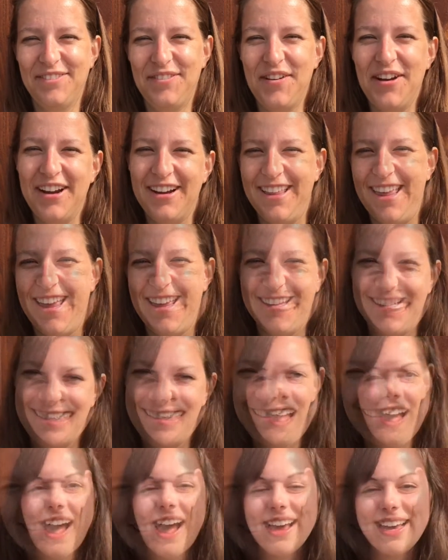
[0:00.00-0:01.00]
Fearless.
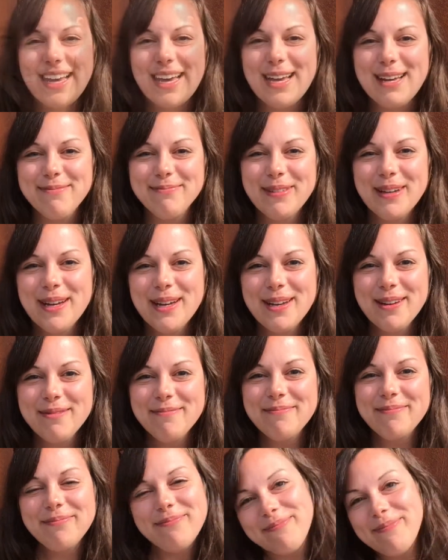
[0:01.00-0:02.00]
I am
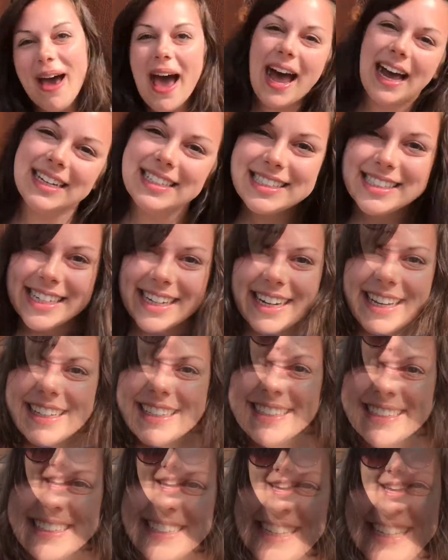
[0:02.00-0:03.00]
passionate.
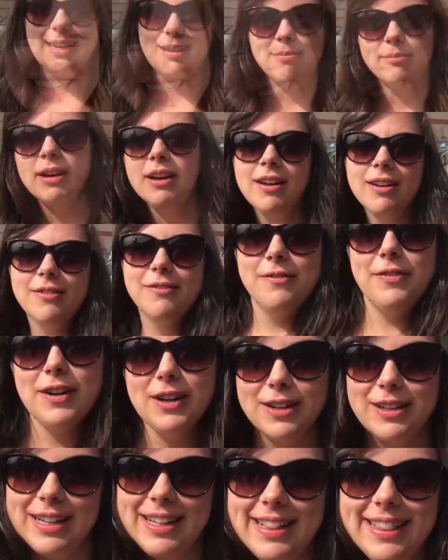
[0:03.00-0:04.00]
I am
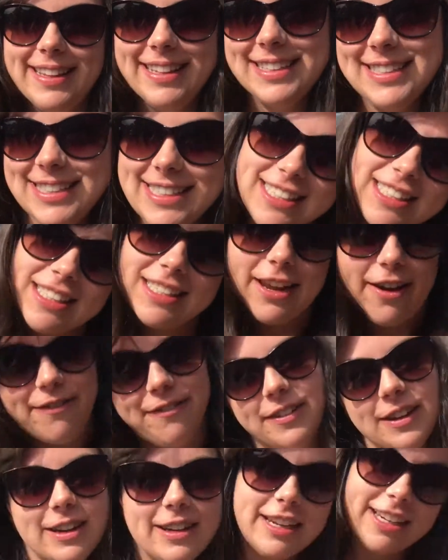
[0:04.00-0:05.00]
Fergalicious
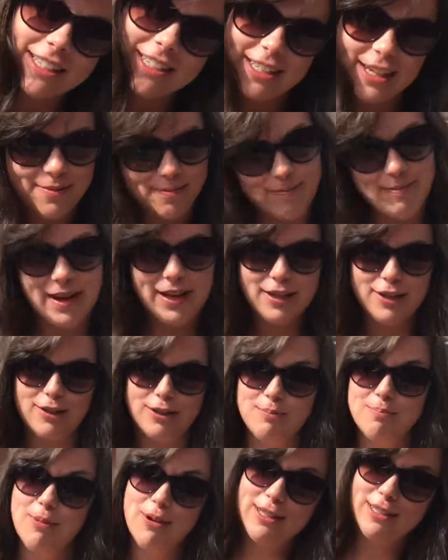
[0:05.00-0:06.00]
definition. Make
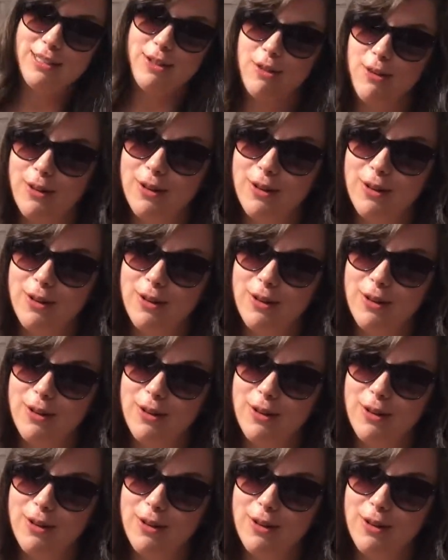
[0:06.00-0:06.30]
those boys go